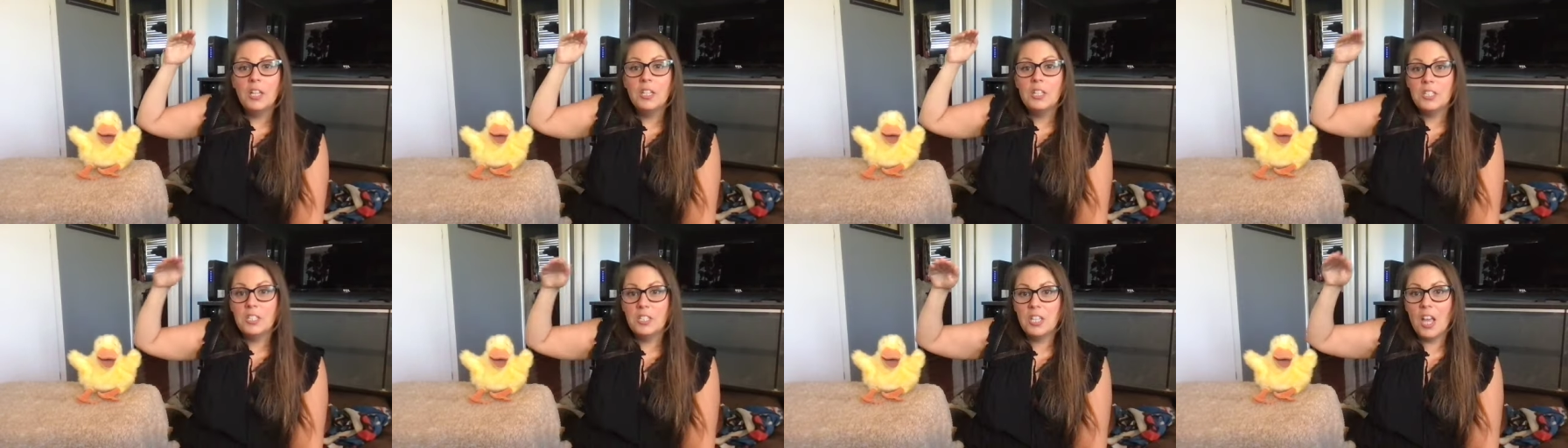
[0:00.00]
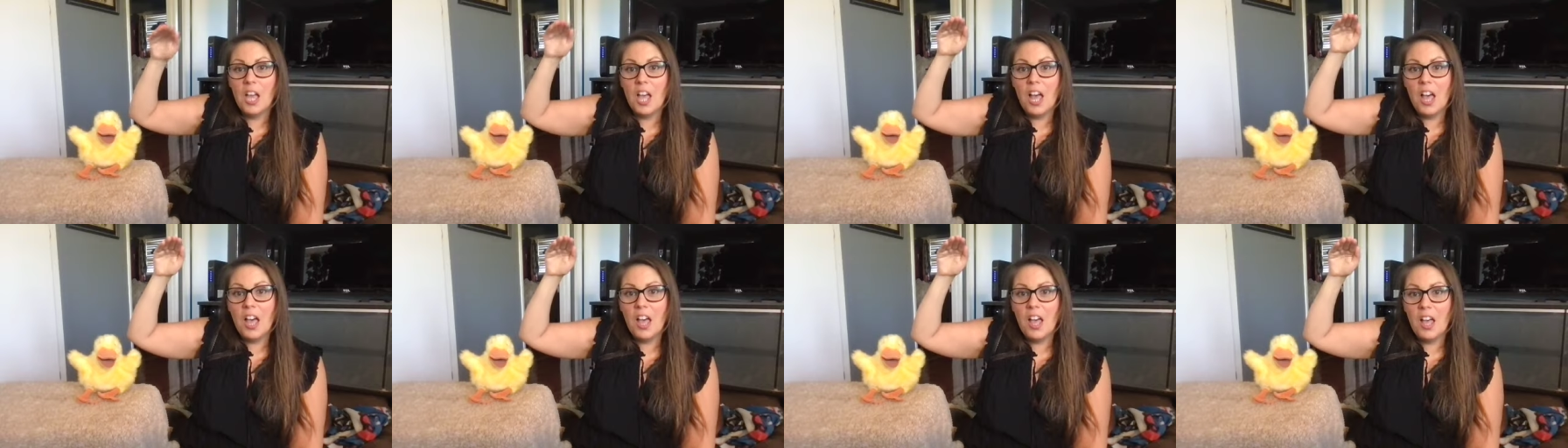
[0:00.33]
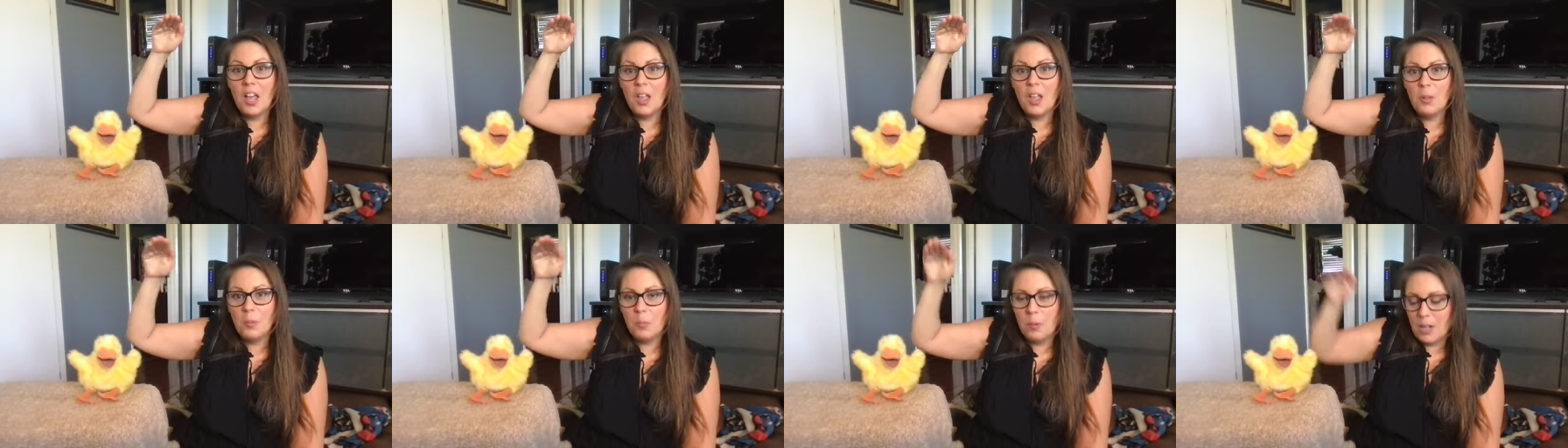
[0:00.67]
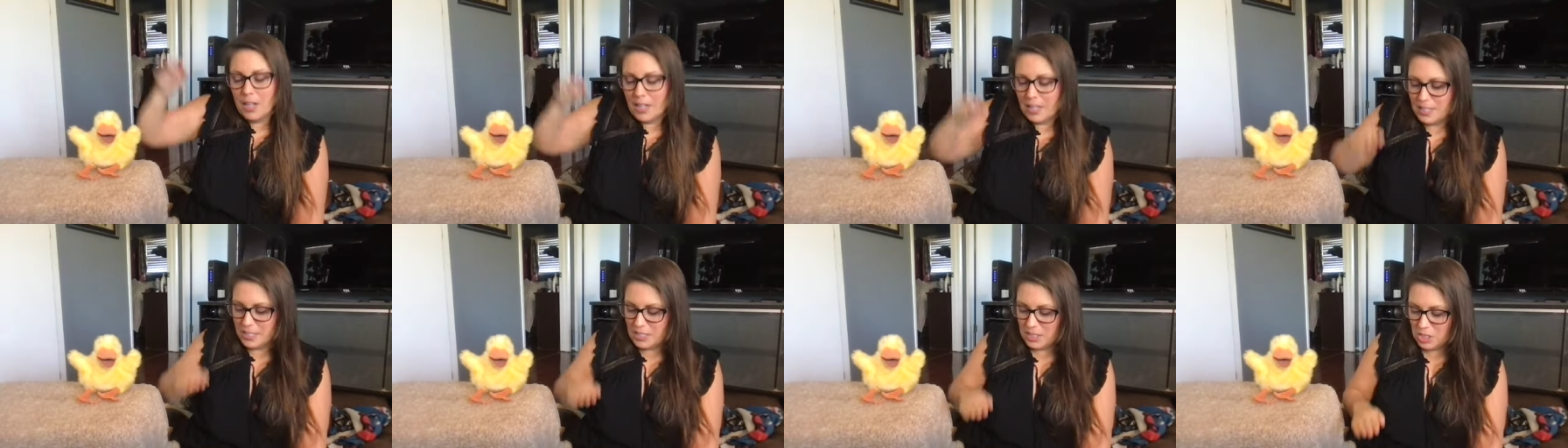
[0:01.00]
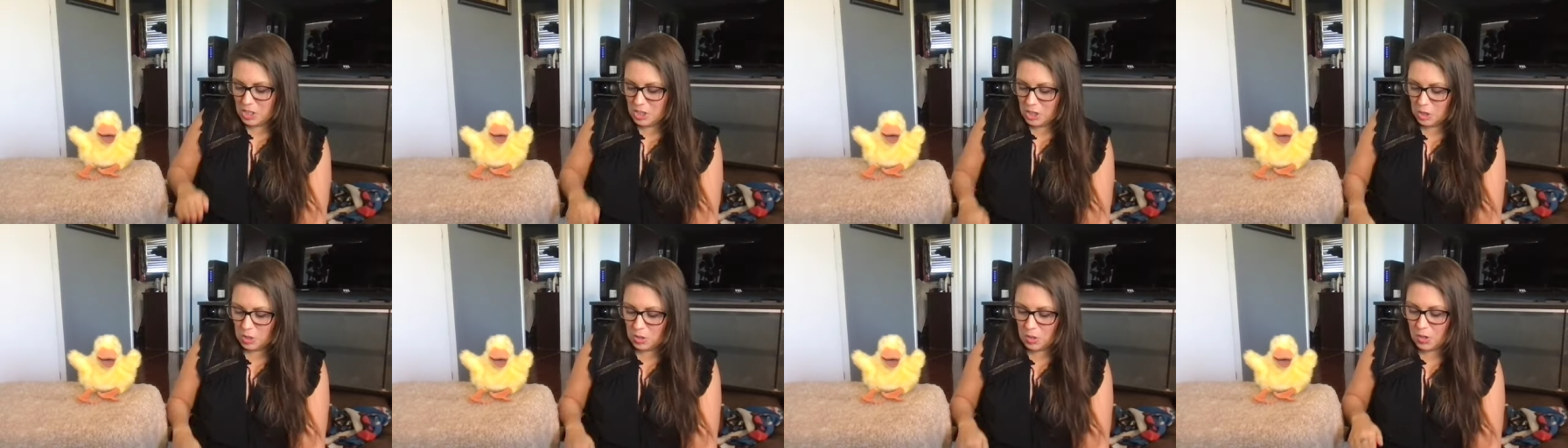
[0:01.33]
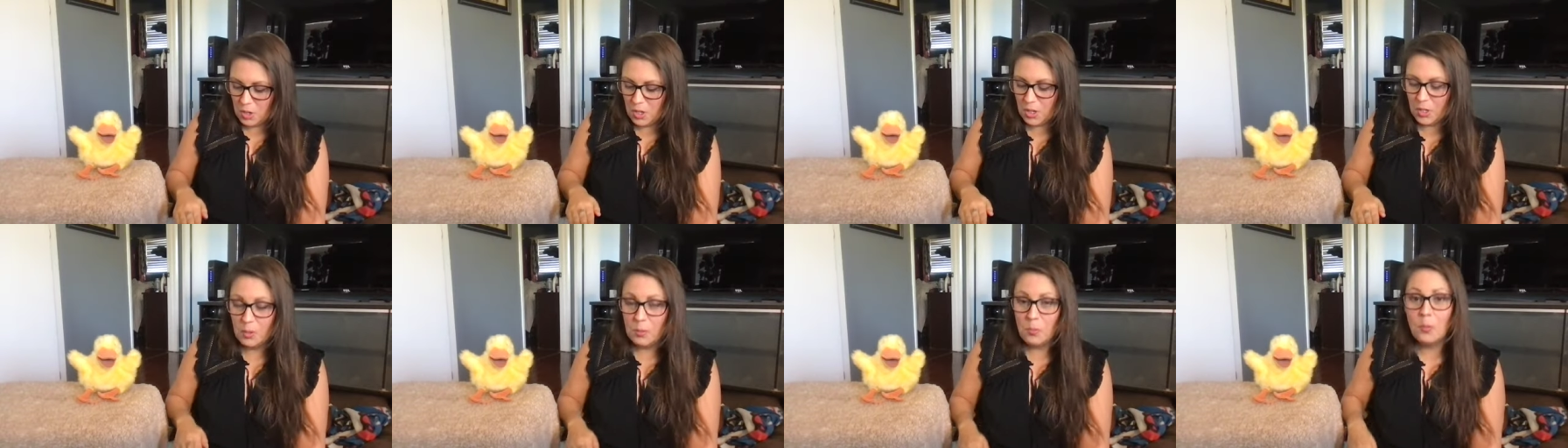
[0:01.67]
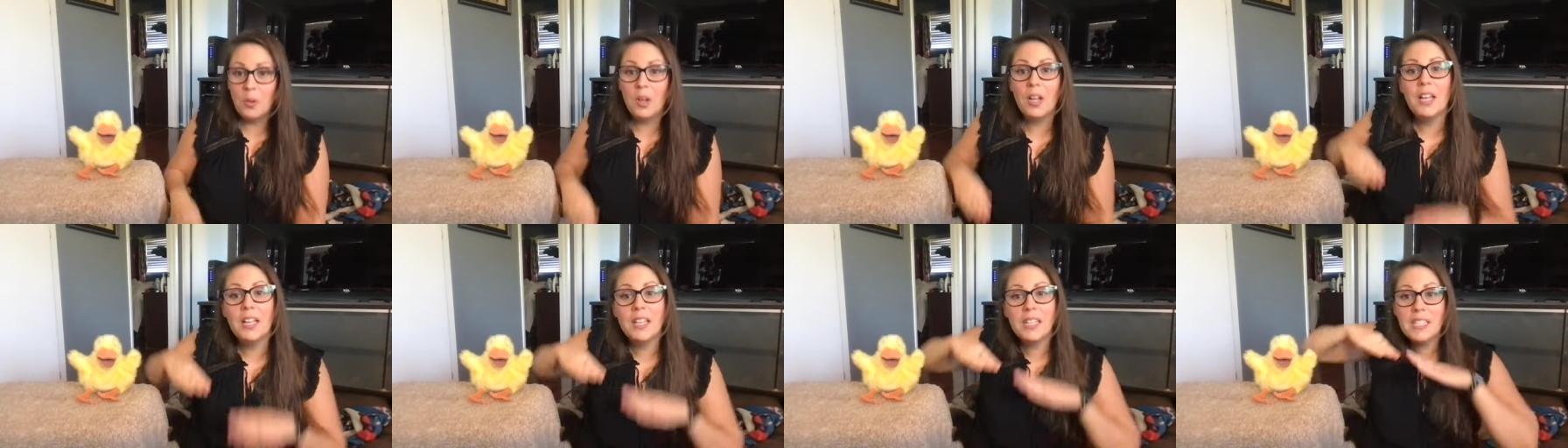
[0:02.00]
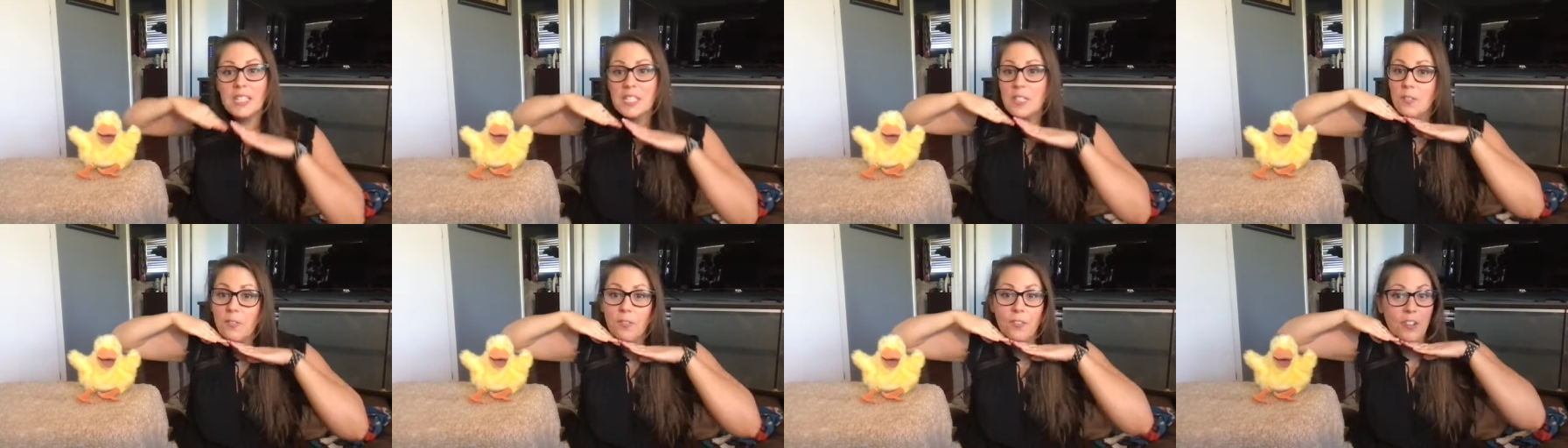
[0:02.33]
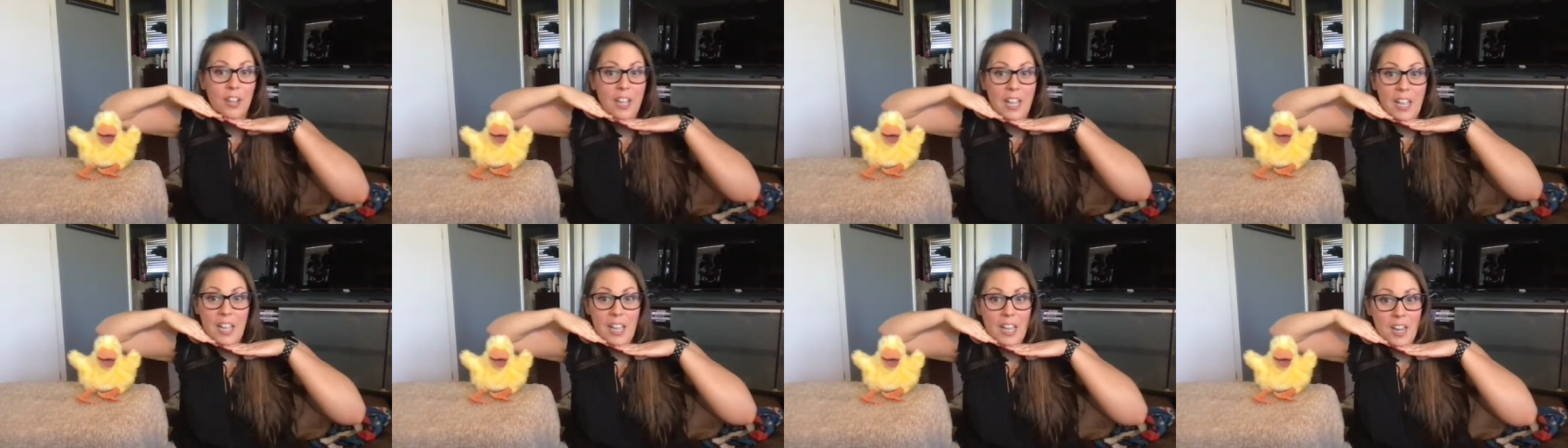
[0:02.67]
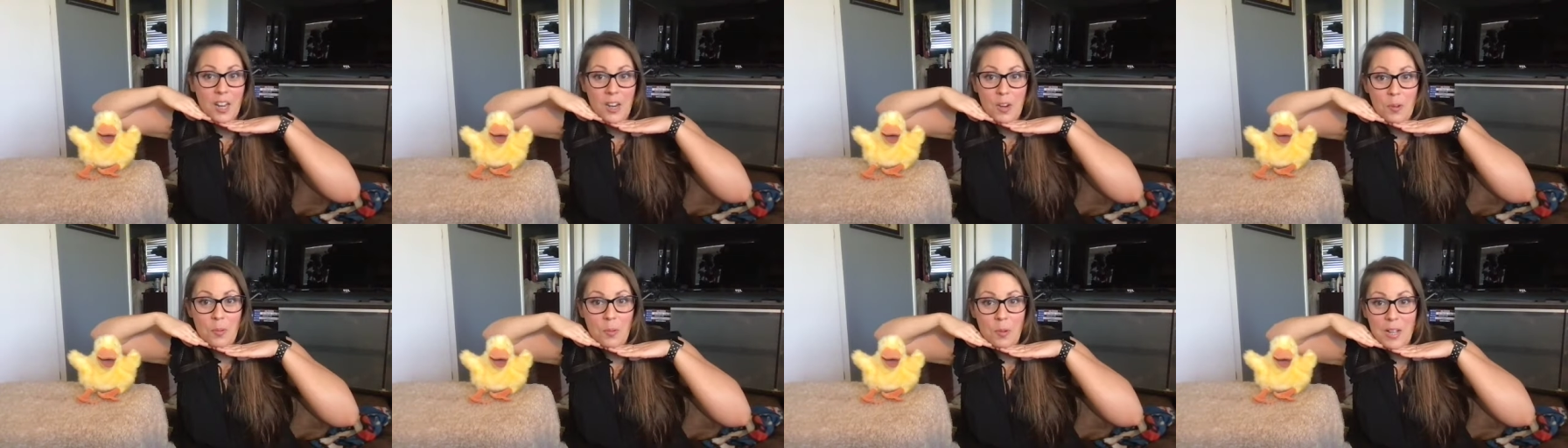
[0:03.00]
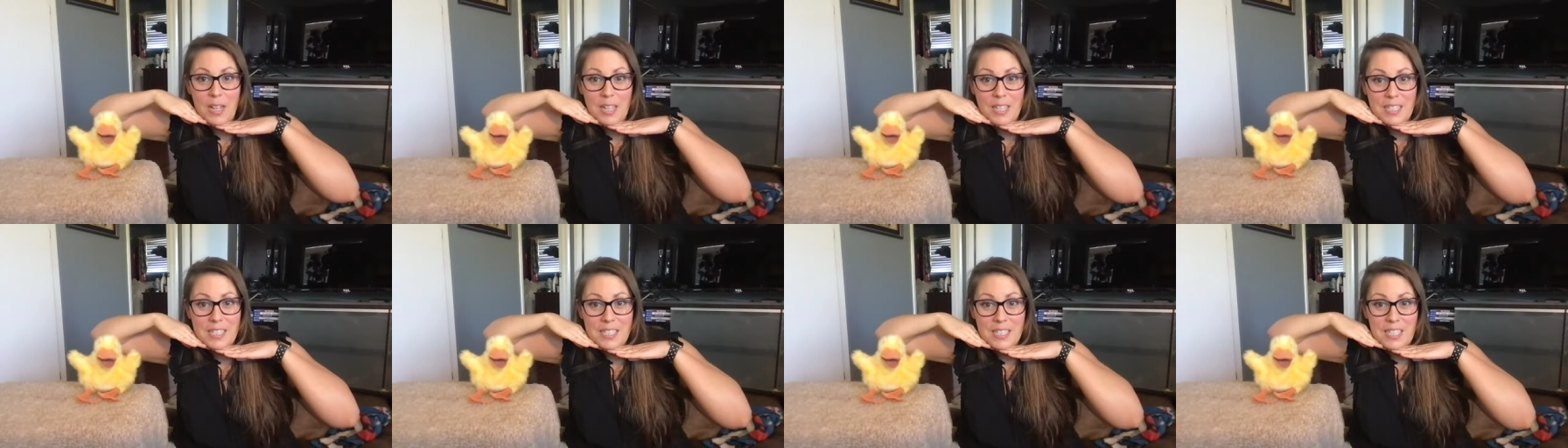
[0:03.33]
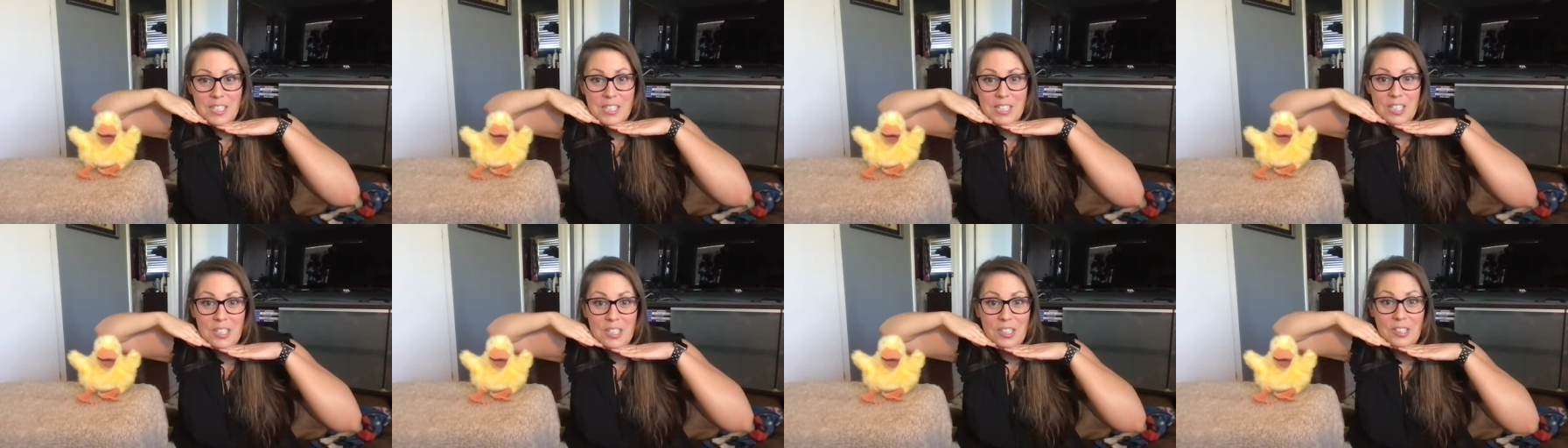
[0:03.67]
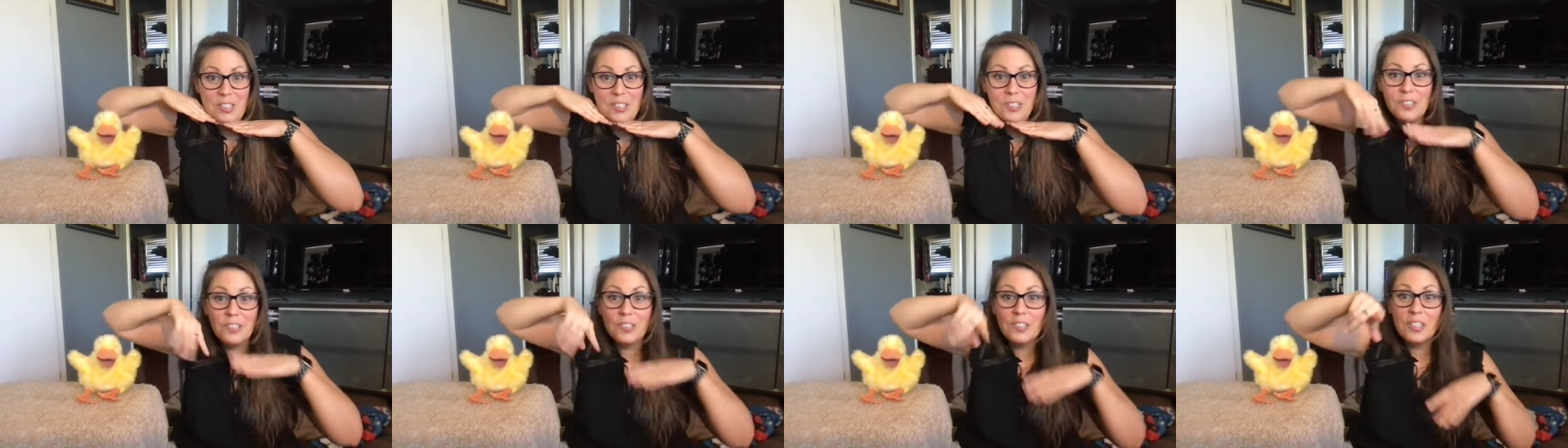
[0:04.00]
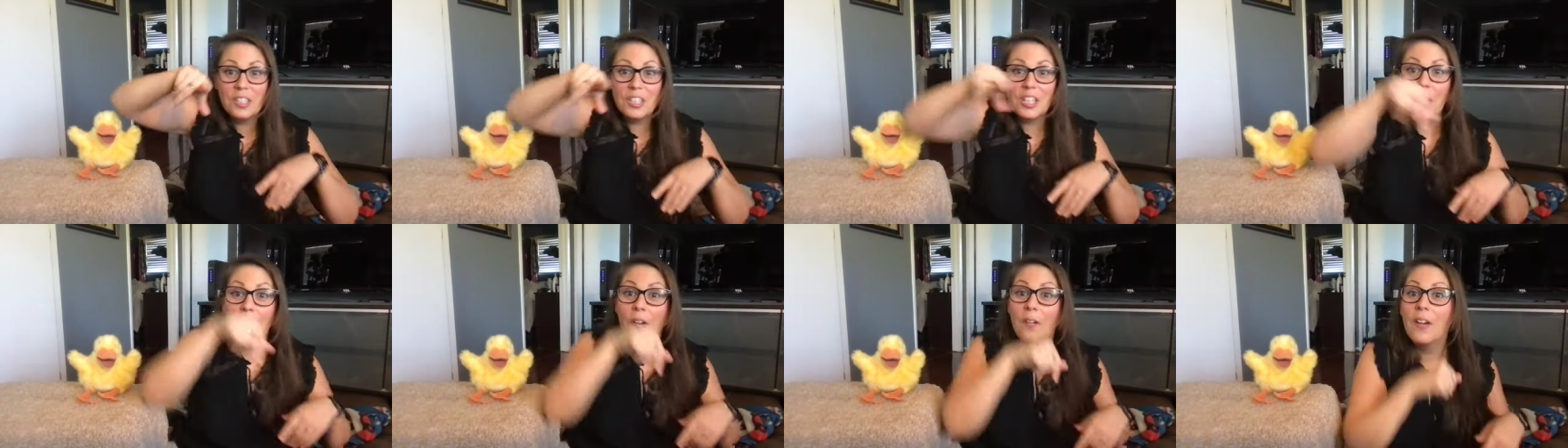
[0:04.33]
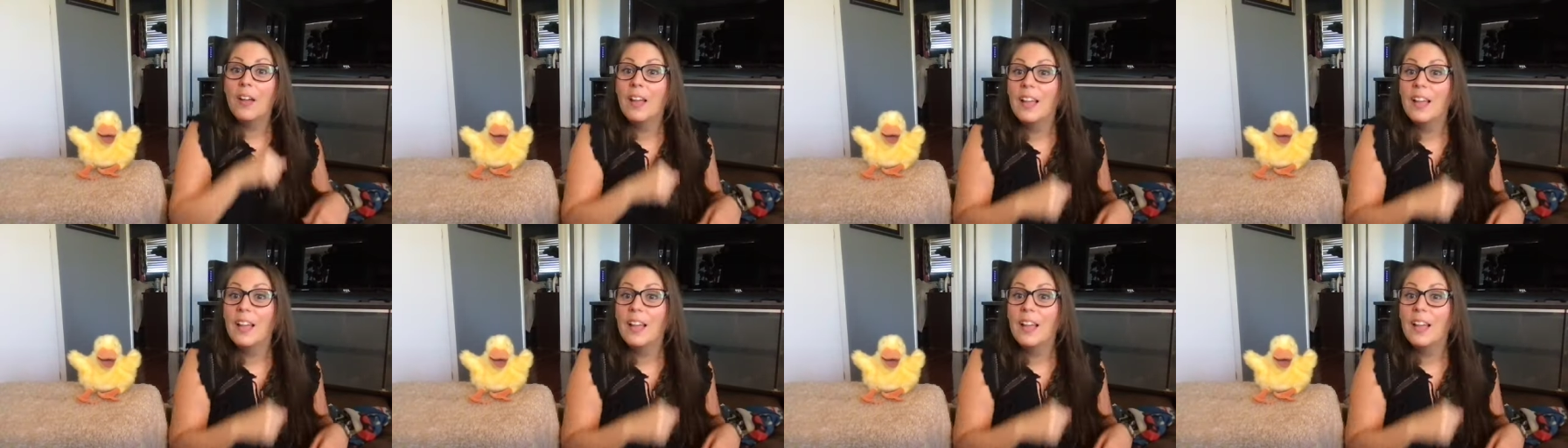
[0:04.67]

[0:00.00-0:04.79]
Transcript: Tall ones, short ones, fair ones too. Go.